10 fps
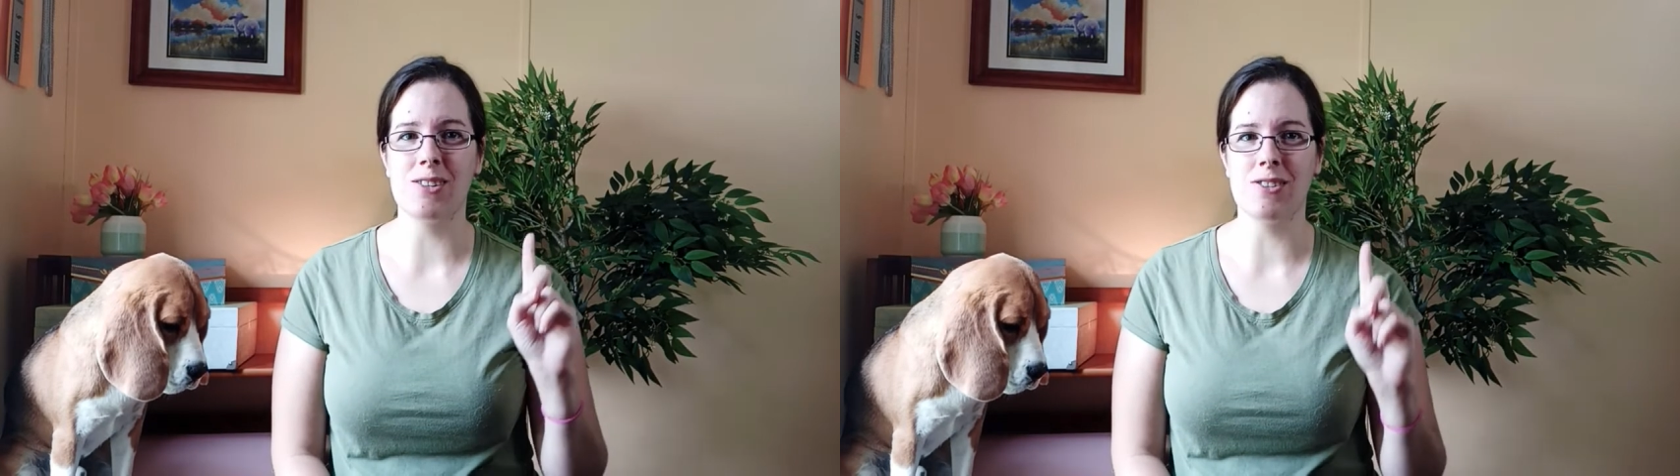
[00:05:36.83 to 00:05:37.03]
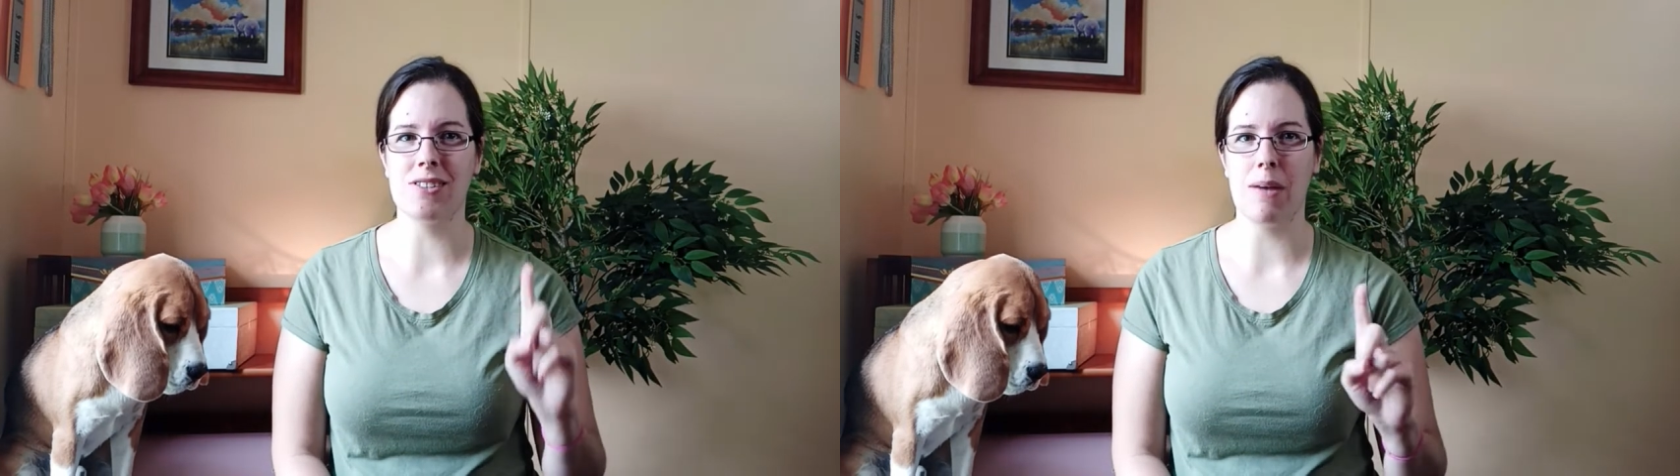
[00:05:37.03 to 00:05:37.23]

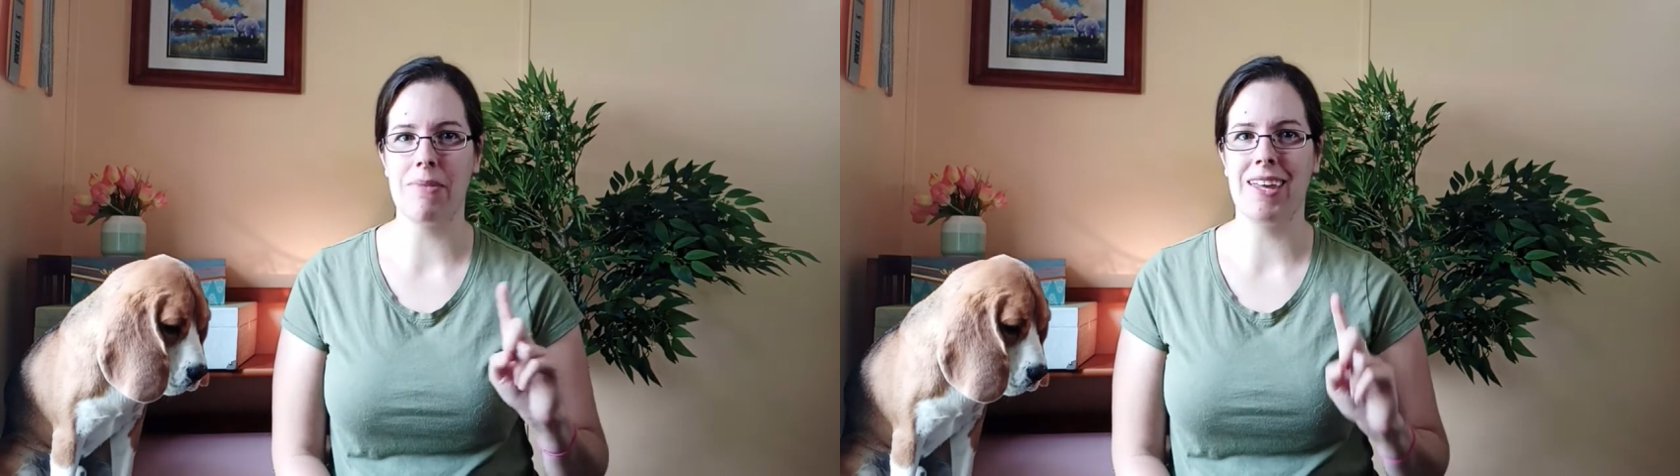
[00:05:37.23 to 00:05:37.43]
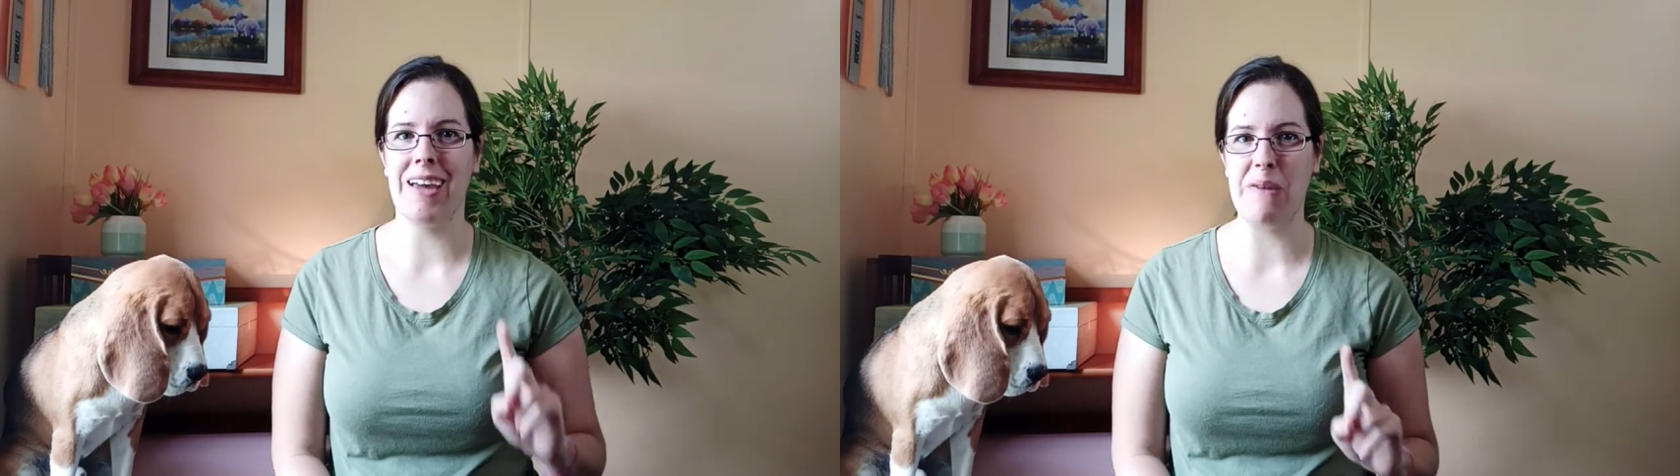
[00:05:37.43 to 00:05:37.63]

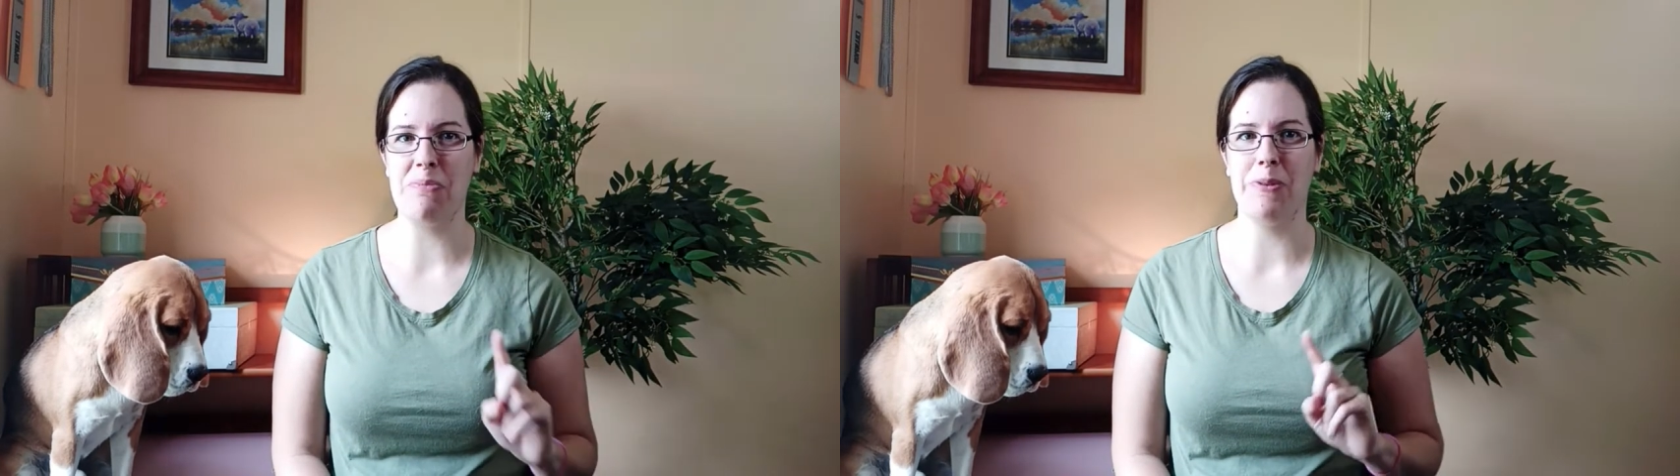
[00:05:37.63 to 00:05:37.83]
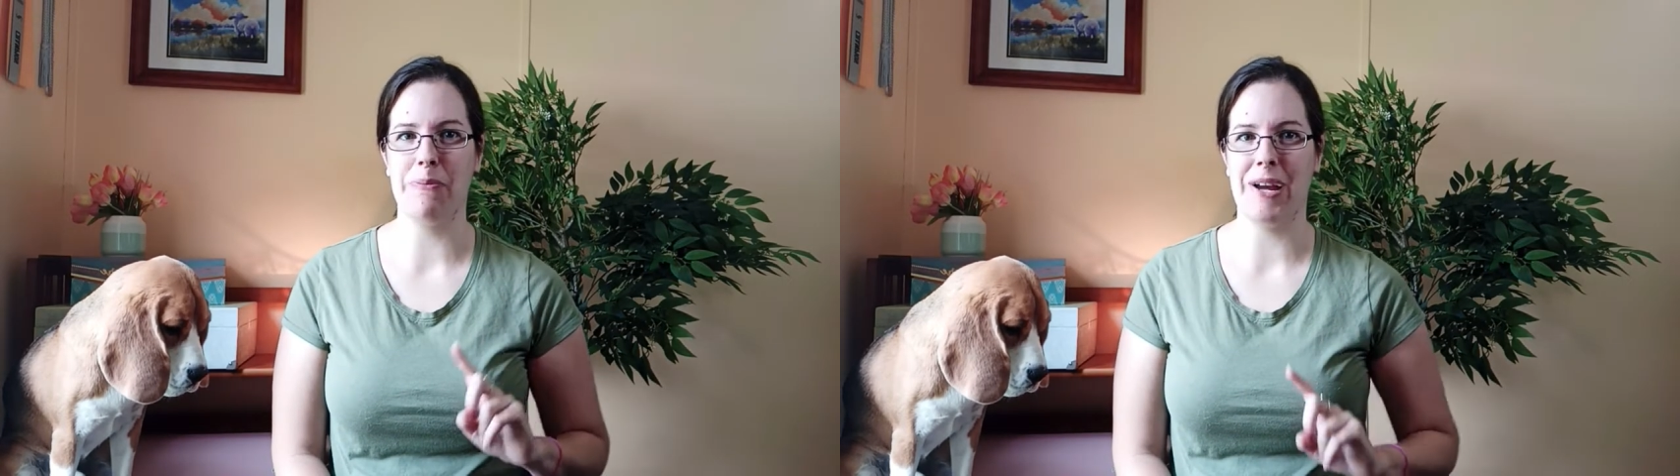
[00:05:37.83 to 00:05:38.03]
something up
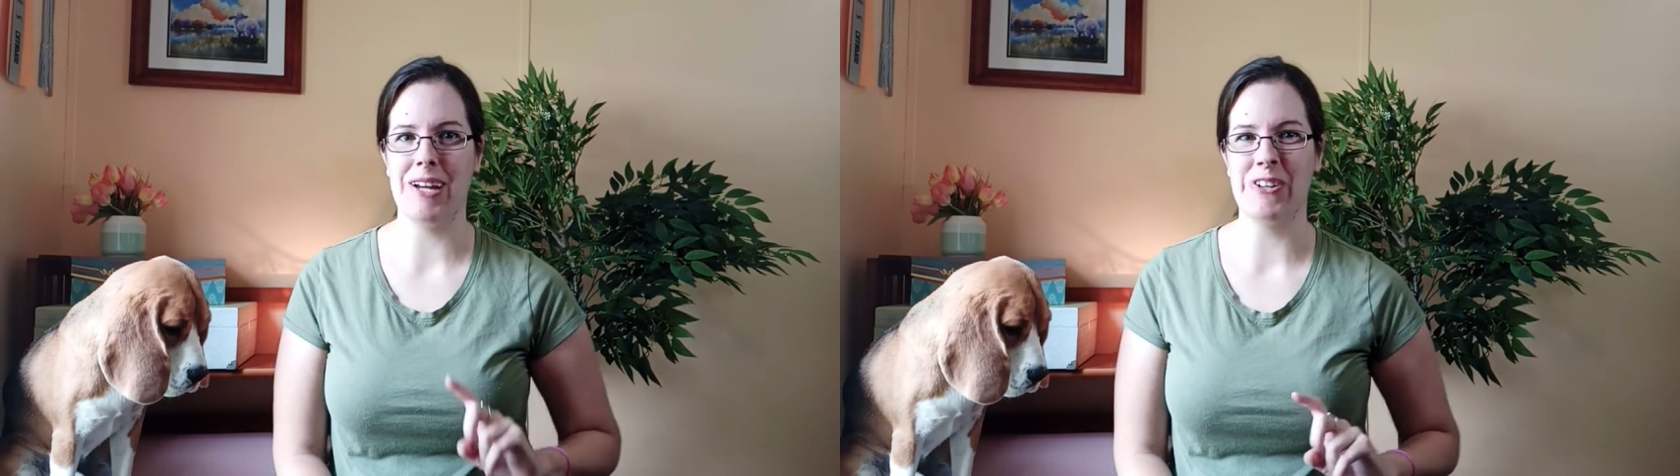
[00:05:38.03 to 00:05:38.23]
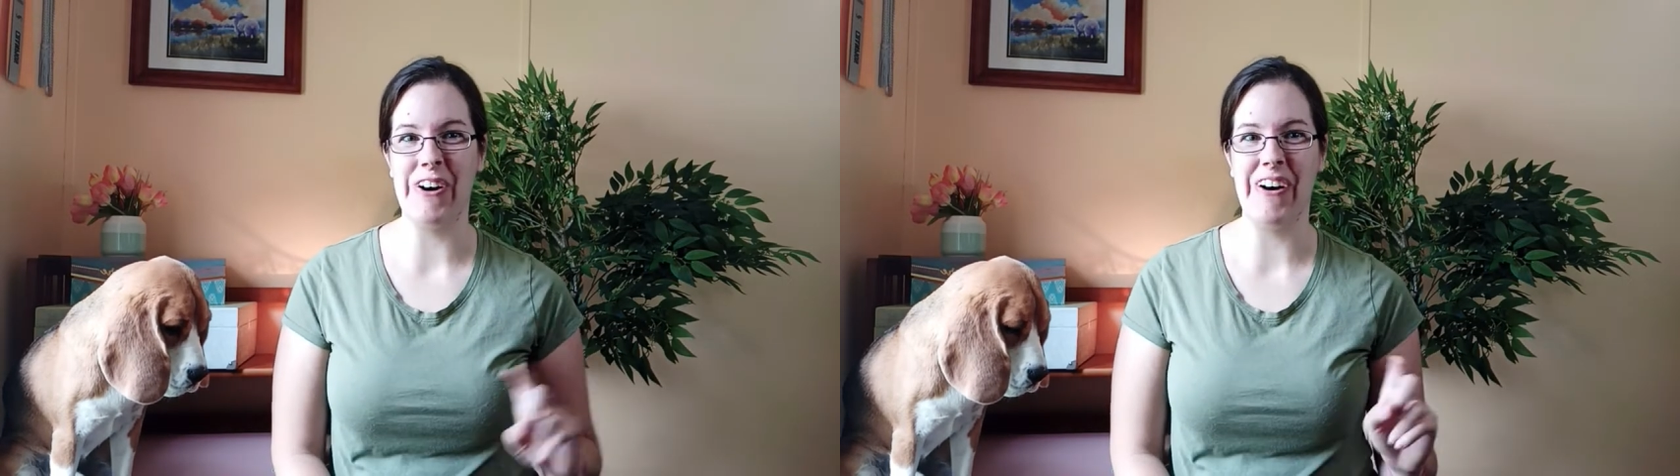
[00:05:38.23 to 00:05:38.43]
with my
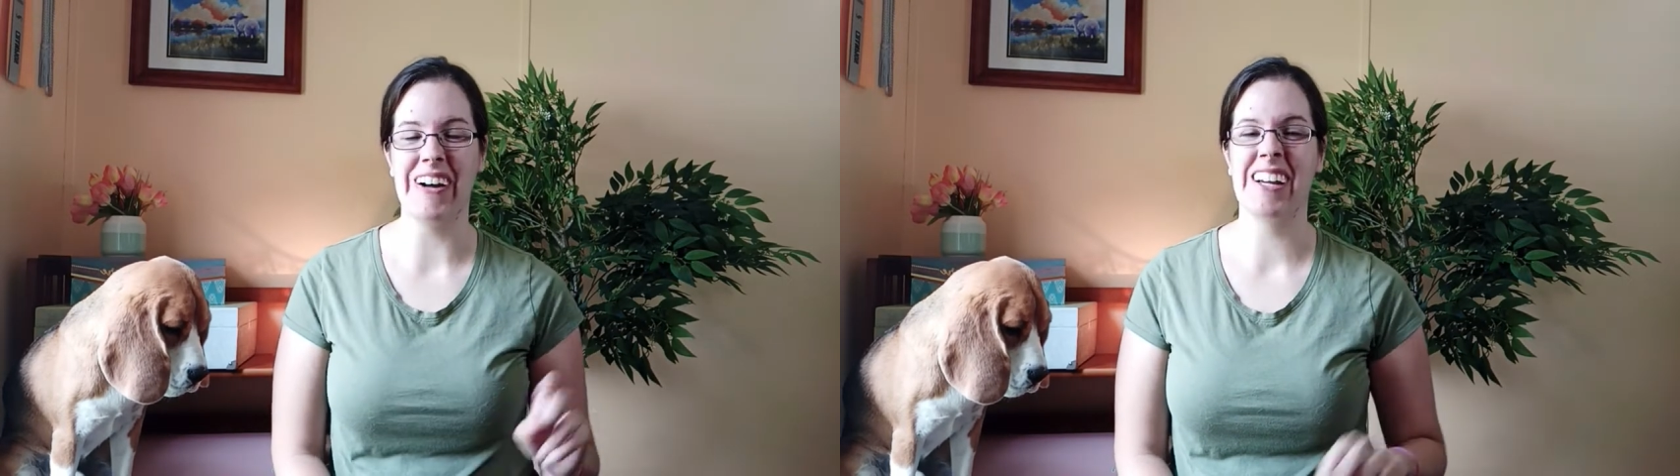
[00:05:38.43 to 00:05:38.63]
dog.